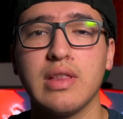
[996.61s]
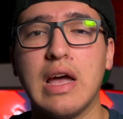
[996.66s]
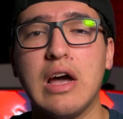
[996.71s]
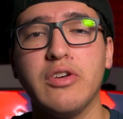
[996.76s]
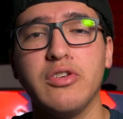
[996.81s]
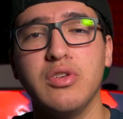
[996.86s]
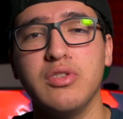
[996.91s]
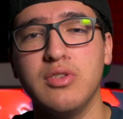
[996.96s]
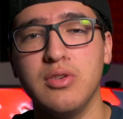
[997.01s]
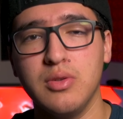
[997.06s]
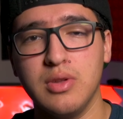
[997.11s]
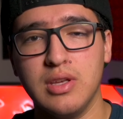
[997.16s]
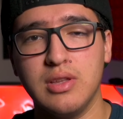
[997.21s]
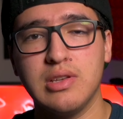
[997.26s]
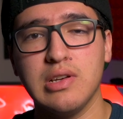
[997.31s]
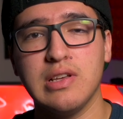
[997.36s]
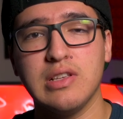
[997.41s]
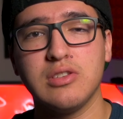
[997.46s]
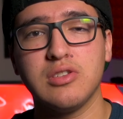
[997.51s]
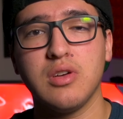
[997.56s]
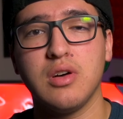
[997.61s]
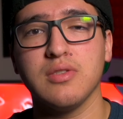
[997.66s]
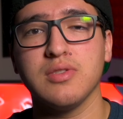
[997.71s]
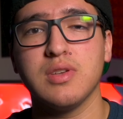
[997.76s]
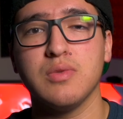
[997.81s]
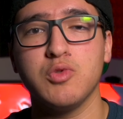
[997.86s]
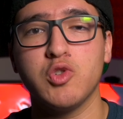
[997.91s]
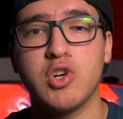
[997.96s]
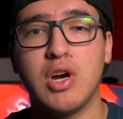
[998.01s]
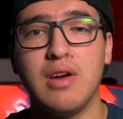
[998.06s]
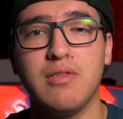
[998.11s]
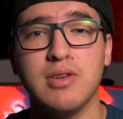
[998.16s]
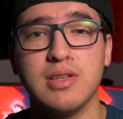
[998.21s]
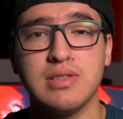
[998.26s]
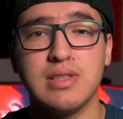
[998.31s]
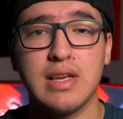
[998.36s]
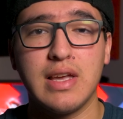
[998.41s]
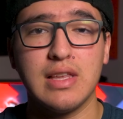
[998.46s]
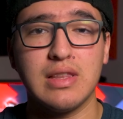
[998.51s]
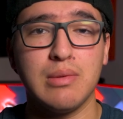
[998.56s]
Now, you do need to install some
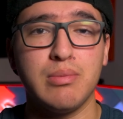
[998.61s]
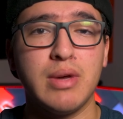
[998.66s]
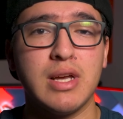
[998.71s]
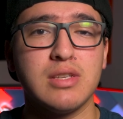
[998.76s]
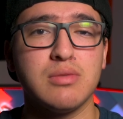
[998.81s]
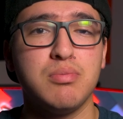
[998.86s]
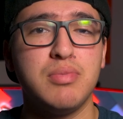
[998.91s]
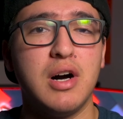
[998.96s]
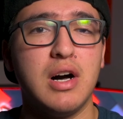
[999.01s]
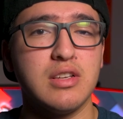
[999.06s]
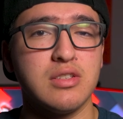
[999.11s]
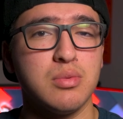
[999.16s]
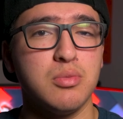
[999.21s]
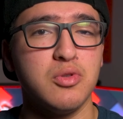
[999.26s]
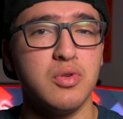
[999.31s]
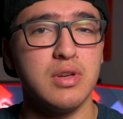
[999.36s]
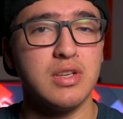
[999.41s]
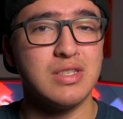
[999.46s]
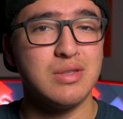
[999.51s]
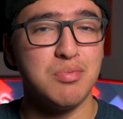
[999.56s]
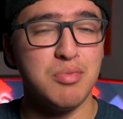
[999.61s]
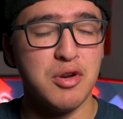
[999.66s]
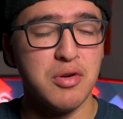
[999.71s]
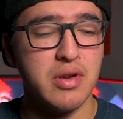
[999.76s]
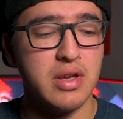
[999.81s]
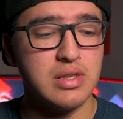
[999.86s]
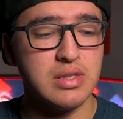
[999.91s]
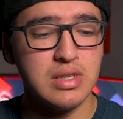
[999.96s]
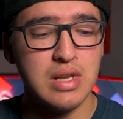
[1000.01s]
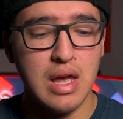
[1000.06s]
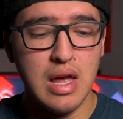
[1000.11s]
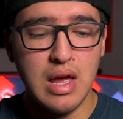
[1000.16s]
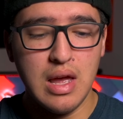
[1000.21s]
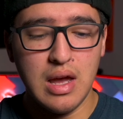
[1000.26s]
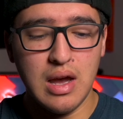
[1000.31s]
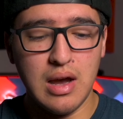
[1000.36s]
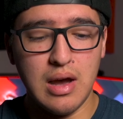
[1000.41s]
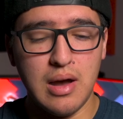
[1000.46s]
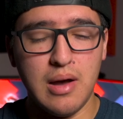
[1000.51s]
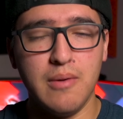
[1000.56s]
drivers to get the best possible experience,
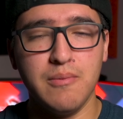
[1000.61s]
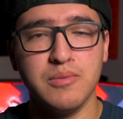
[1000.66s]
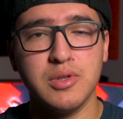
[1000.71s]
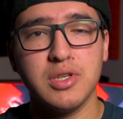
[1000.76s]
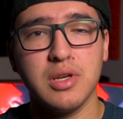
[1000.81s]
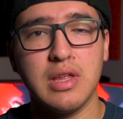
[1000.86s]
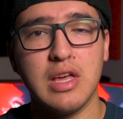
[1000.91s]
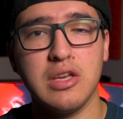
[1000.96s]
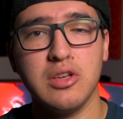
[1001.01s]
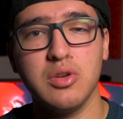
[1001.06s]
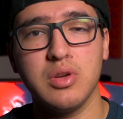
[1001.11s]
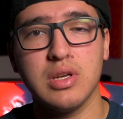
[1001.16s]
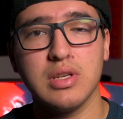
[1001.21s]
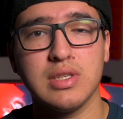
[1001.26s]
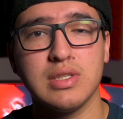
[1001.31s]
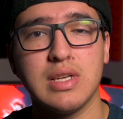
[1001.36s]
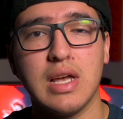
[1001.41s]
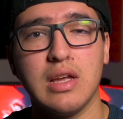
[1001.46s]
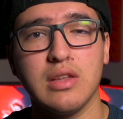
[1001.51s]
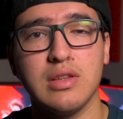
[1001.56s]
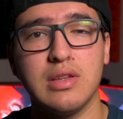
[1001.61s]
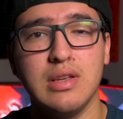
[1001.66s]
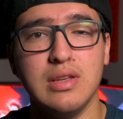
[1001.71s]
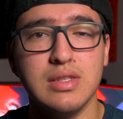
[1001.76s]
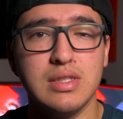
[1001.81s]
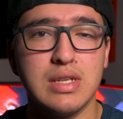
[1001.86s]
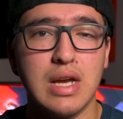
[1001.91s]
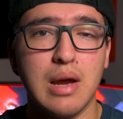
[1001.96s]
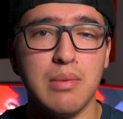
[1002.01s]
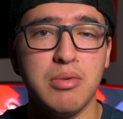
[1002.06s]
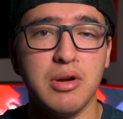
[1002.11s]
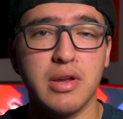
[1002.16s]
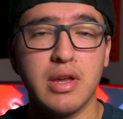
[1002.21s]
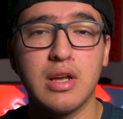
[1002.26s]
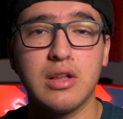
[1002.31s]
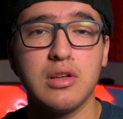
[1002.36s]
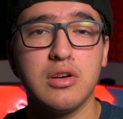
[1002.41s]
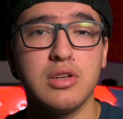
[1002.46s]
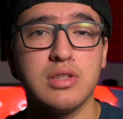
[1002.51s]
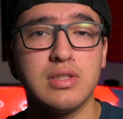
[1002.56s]
so that you could set the type of
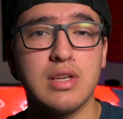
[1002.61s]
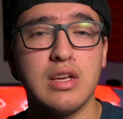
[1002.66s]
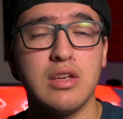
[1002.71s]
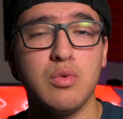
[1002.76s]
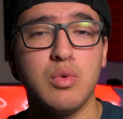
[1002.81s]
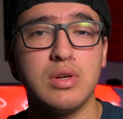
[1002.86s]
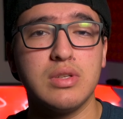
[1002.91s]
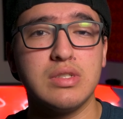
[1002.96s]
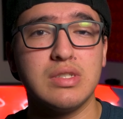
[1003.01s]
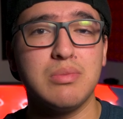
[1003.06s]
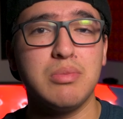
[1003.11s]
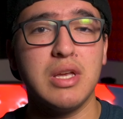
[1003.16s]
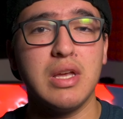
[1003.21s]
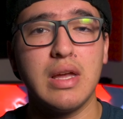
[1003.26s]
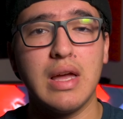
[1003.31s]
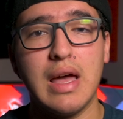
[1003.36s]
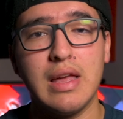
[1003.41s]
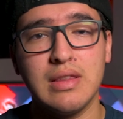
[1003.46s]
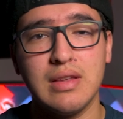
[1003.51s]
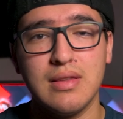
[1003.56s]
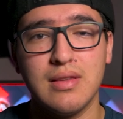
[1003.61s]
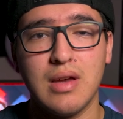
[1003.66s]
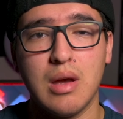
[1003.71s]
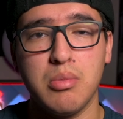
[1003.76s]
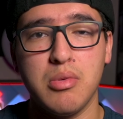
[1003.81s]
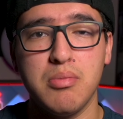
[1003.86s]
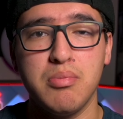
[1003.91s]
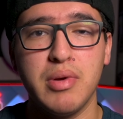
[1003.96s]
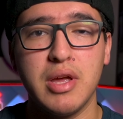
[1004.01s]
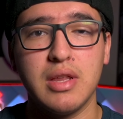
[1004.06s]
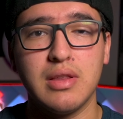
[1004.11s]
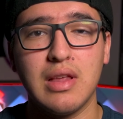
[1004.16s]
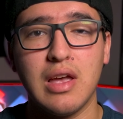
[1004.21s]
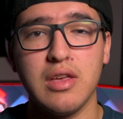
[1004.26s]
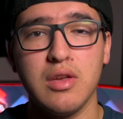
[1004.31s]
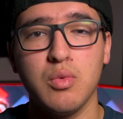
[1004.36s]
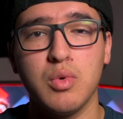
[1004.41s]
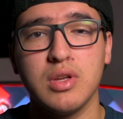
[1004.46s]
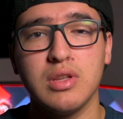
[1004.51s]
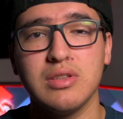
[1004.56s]
kilohertz that you want it to be and the type of bit that
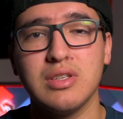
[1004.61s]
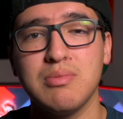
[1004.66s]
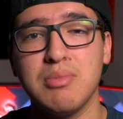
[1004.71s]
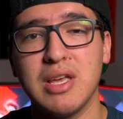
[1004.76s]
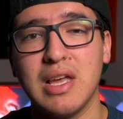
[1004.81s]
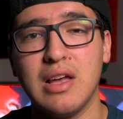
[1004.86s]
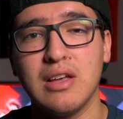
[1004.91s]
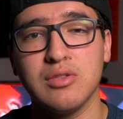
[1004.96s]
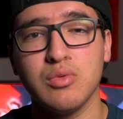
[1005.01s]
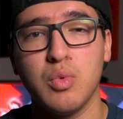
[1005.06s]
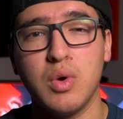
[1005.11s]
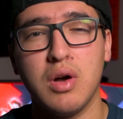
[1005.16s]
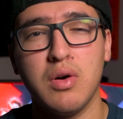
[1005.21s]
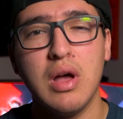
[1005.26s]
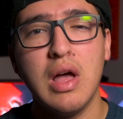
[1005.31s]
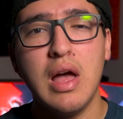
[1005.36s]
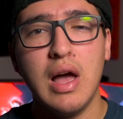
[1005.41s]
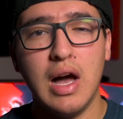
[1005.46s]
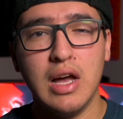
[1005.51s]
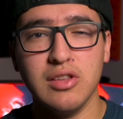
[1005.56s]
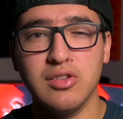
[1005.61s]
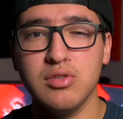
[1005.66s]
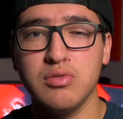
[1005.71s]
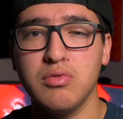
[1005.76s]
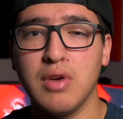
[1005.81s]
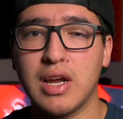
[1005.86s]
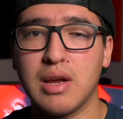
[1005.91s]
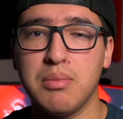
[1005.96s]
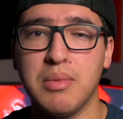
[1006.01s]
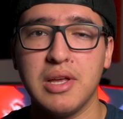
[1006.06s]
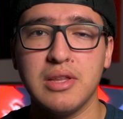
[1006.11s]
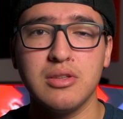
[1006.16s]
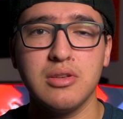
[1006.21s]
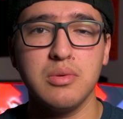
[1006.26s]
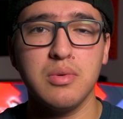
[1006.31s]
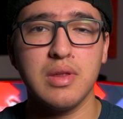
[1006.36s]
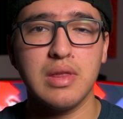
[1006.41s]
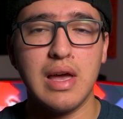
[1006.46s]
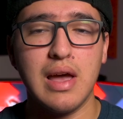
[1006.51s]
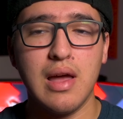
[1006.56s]
you want it to be as well. I do recommend
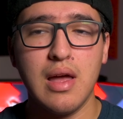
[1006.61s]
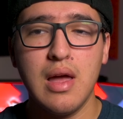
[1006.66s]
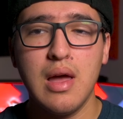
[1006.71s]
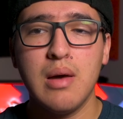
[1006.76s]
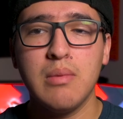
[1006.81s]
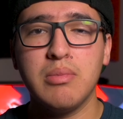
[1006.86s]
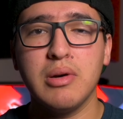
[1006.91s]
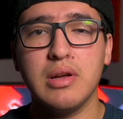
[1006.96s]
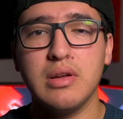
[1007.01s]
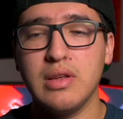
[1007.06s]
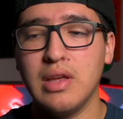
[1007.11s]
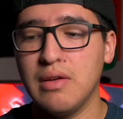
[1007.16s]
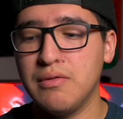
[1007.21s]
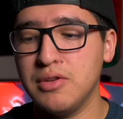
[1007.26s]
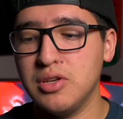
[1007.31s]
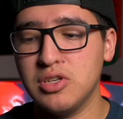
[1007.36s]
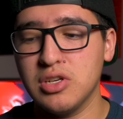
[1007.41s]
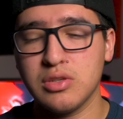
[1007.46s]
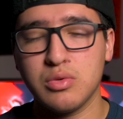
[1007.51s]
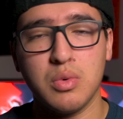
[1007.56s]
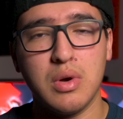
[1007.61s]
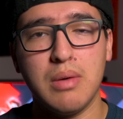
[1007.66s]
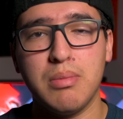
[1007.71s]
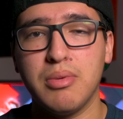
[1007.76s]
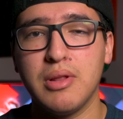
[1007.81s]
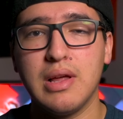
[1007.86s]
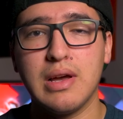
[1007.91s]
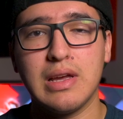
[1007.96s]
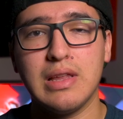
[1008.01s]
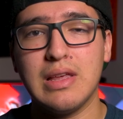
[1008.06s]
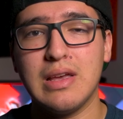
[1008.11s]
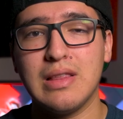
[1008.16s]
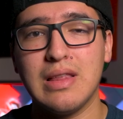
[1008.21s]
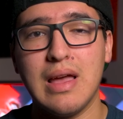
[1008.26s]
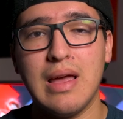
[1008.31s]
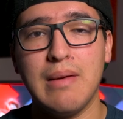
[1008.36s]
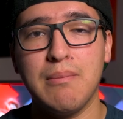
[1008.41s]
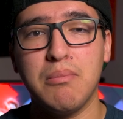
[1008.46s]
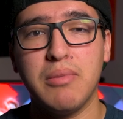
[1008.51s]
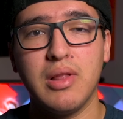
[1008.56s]
doing that, but if you just want to plug it in
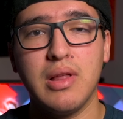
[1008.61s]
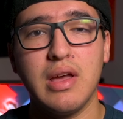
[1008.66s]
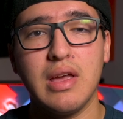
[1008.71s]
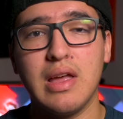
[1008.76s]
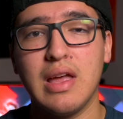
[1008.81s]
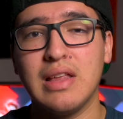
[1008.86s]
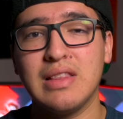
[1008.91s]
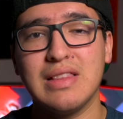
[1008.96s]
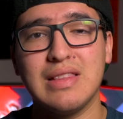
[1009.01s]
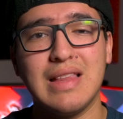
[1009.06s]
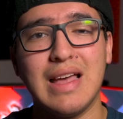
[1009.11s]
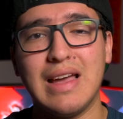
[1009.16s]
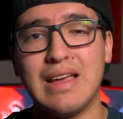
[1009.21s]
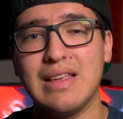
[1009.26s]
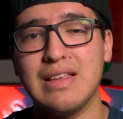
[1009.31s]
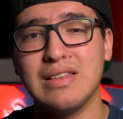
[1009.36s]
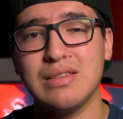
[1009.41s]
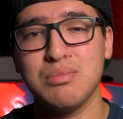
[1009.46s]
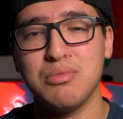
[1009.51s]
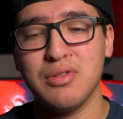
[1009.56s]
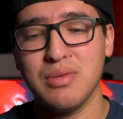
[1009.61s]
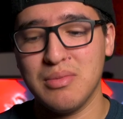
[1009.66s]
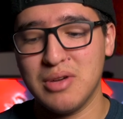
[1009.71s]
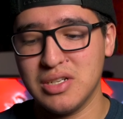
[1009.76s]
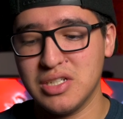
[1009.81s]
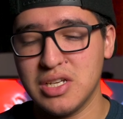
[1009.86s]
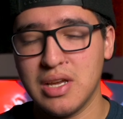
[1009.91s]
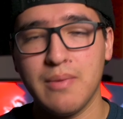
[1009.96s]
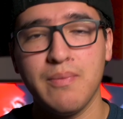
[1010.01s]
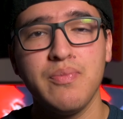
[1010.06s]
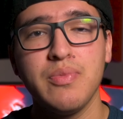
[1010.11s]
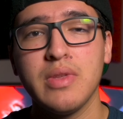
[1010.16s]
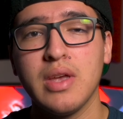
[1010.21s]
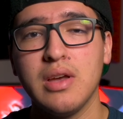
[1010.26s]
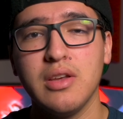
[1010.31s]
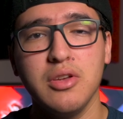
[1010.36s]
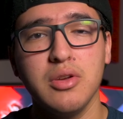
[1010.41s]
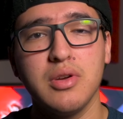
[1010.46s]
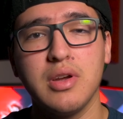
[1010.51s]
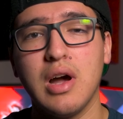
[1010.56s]
and play, and that is pretty much it,
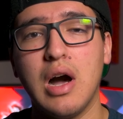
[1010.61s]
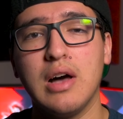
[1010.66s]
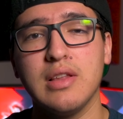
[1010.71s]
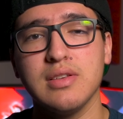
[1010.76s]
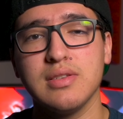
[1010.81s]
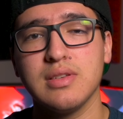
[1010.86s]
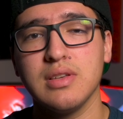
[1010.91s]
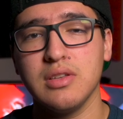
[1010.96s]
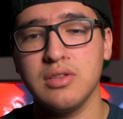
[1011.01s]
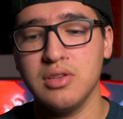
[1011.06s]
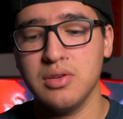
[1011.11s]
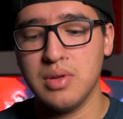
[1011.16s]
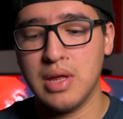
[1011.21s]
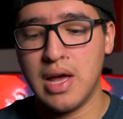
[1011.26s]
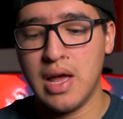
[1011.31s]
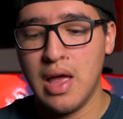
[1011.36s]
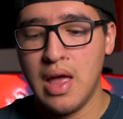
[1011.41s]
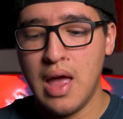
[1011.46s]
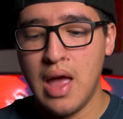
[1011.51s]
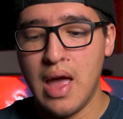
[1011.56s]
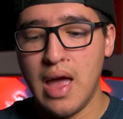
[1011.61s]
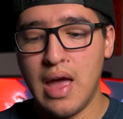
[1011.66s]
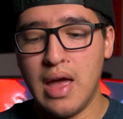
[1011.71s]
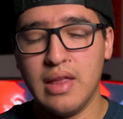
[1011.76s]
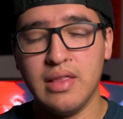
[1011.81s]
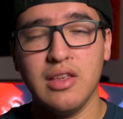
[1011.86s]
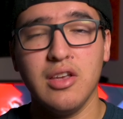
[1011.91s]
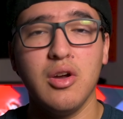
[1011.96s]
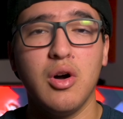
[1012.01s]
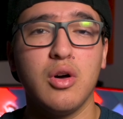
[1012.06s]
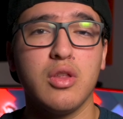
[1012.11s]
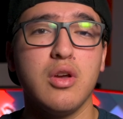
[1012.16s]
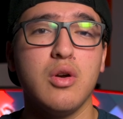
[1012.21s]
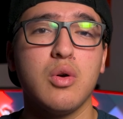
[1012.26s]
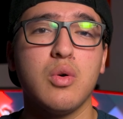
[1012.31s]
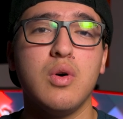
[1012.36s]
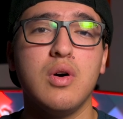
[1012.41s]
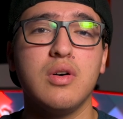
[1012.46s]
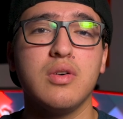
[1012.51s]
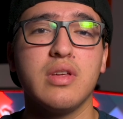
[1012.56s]
you could honestly do that. And the audio
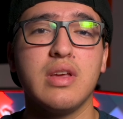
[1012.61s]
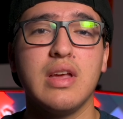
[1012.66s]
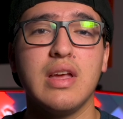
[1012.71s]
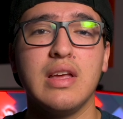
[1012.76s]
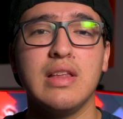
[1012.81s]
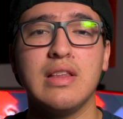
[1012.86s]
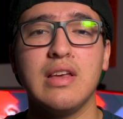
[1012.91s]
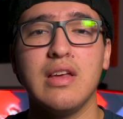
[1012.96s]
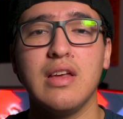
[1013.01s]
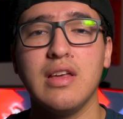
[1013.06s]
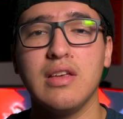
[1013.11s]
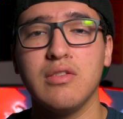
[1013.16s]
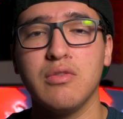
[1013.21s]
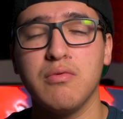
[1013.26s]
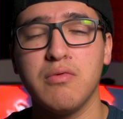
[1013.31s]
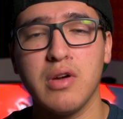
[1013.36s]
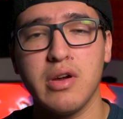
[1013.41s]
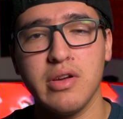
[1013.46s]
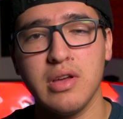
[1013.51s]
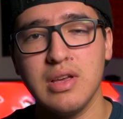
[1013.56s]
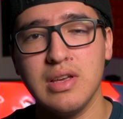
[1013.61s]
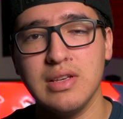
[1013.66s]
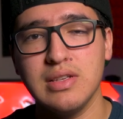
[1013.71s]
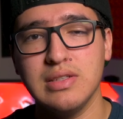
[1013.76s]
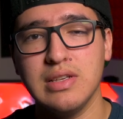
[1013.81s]
quality in it is very easy.